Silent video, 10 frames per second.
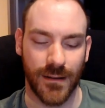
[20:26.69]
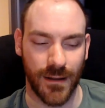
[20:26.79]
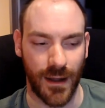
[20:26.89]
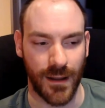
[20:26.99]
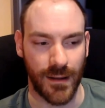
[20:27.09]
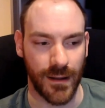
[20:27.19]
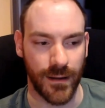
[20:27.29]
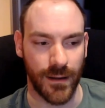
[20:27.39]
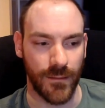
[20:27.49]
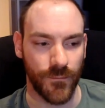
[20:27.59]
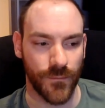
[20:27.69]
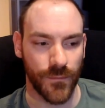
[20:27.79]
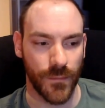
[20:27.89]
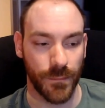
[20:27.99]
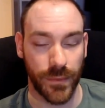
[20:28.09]
I uh,
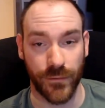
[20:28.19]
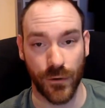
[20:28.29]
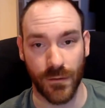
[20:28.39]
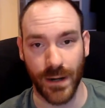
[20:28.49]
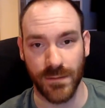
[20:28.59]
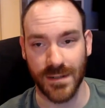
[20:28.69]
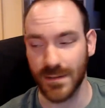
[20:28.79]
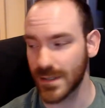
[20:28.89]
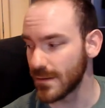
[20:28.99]
before I was